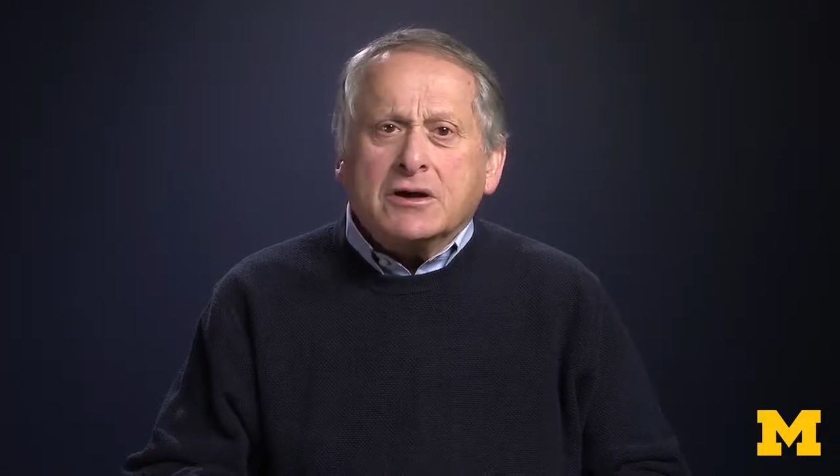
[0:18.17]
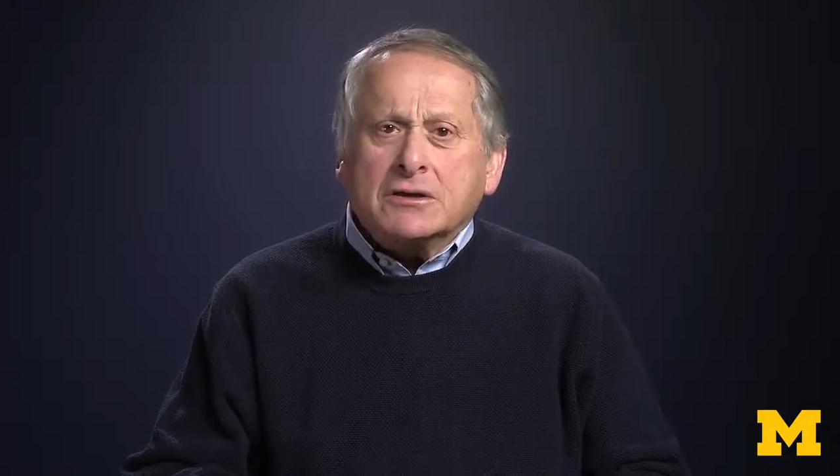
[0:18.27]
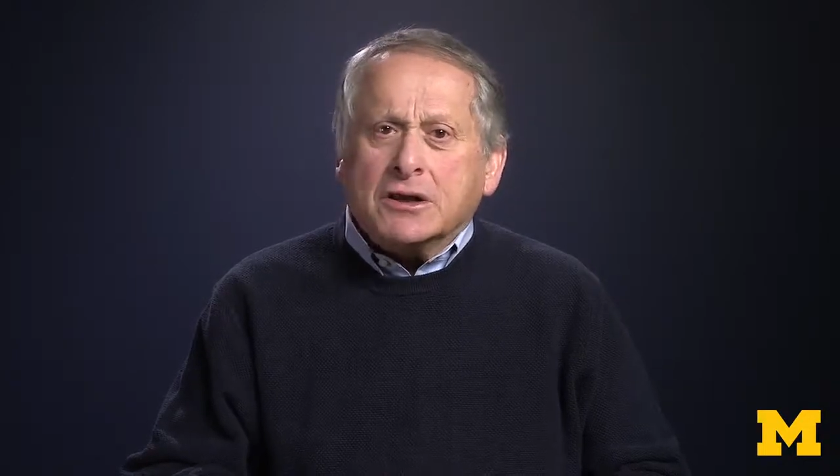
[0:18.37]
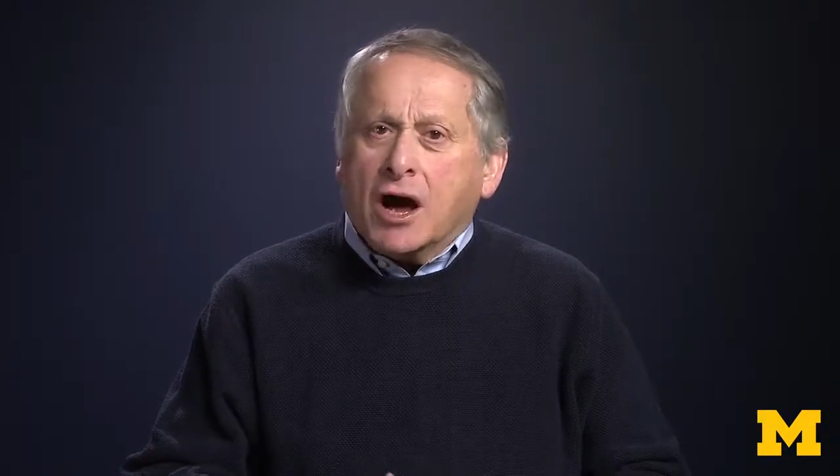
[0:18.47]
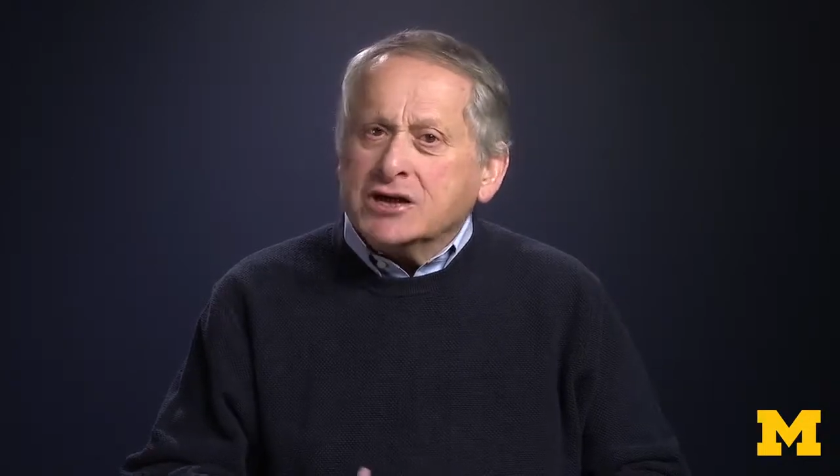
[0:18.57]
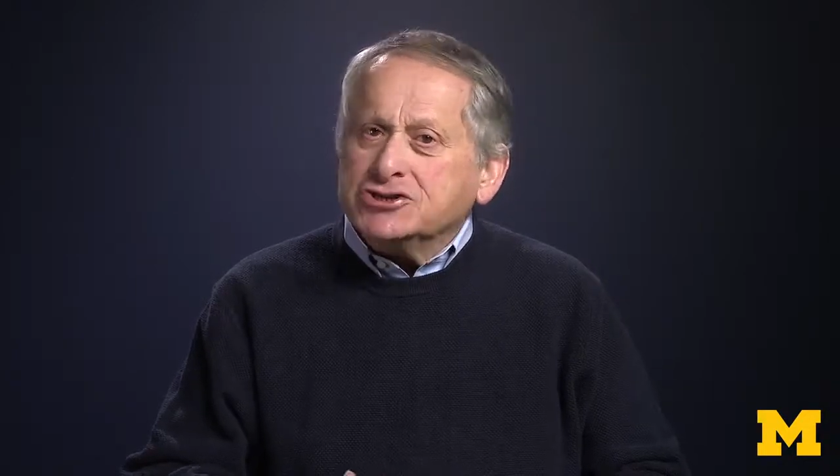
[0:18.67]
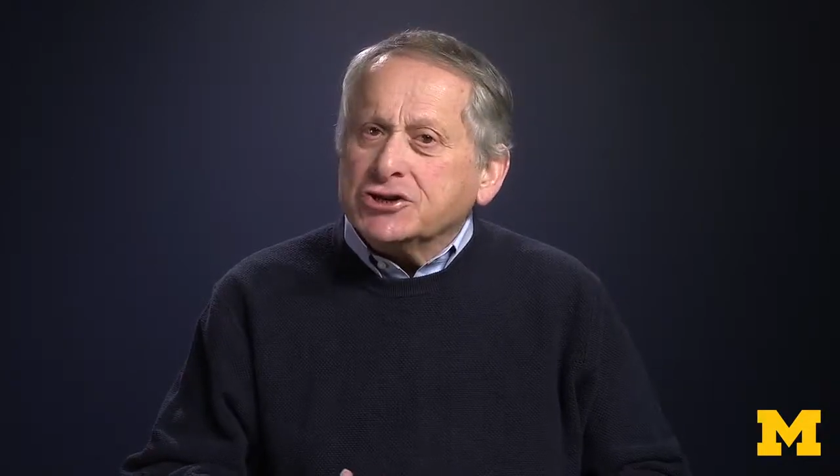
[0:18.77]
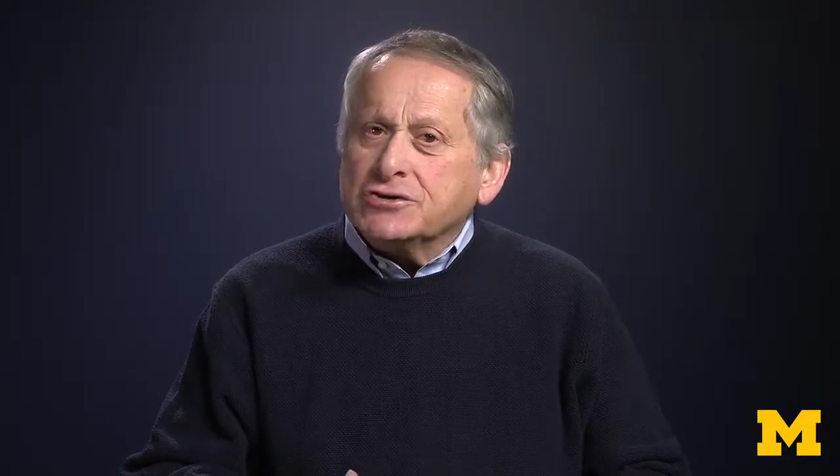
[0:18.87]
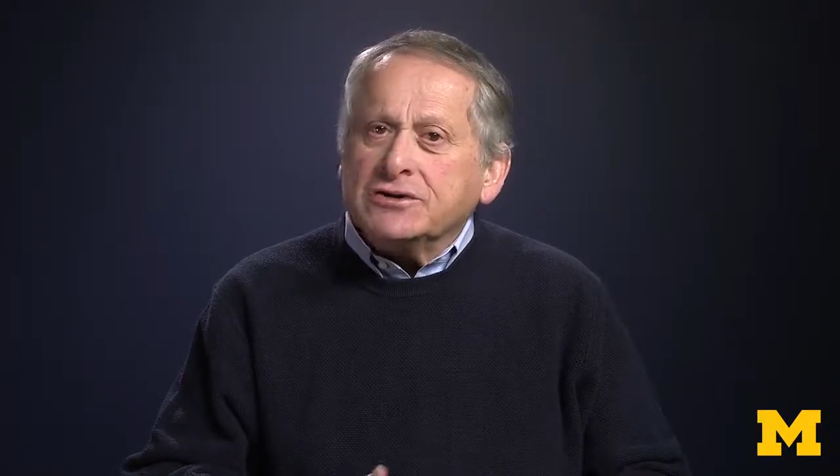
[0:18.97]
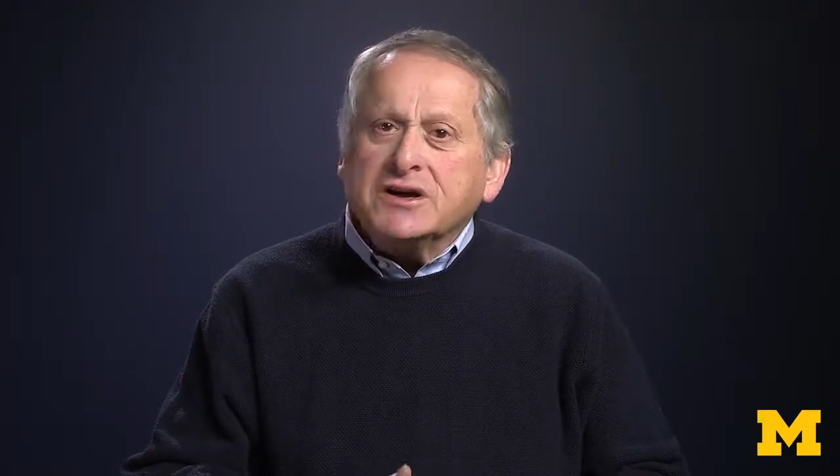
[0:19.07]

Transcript: logical